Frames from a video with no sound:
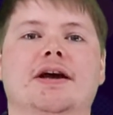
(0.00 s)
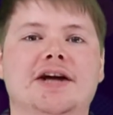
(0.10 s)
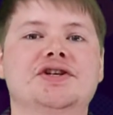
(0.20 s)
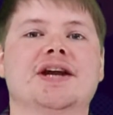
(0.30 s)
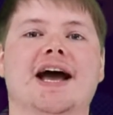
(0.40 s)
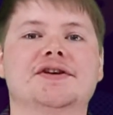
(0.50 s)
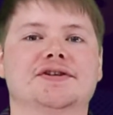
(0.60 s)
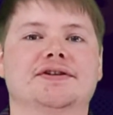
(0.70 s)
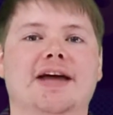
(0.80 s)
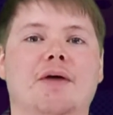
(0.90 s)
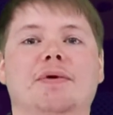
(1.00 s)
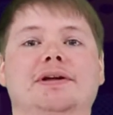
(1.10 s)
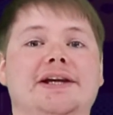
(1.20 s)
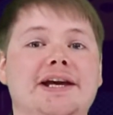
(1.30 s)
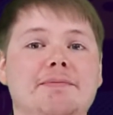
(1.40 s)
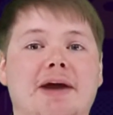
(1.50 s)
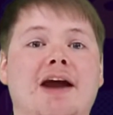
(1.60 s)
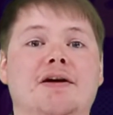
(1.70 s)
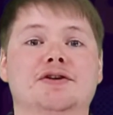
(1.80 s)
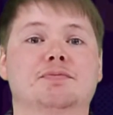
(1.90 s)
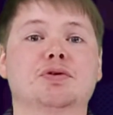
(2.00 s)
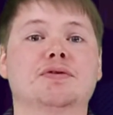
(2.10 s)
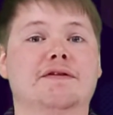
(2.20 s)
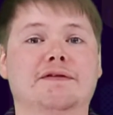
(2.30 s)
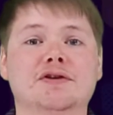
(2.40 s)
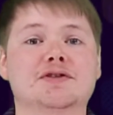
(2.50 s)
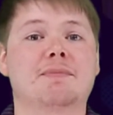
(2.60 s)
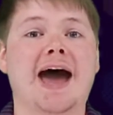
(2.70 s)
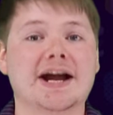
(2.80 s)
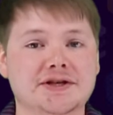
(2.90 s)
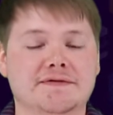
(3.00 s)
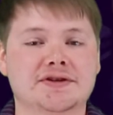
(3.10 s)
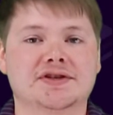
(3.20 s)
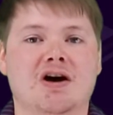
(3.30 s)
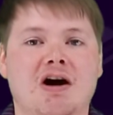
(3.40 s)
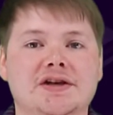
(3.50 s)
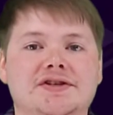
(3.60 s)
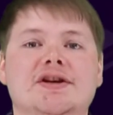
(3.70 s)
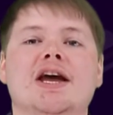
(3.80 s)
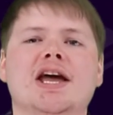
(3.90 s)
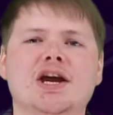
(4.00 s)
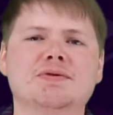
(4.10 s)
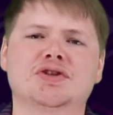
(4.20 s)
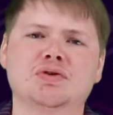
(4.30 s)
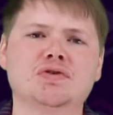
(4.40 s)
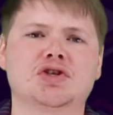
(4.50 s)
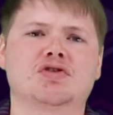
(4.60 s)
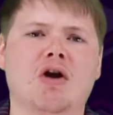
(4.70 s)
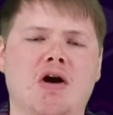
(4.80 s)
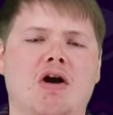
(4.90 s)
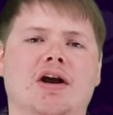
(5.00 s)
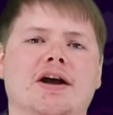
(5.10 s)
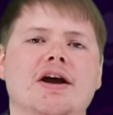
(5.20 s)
Legend has it that when Lee and Perrins brewed the first batch of the sauce, it was too strong,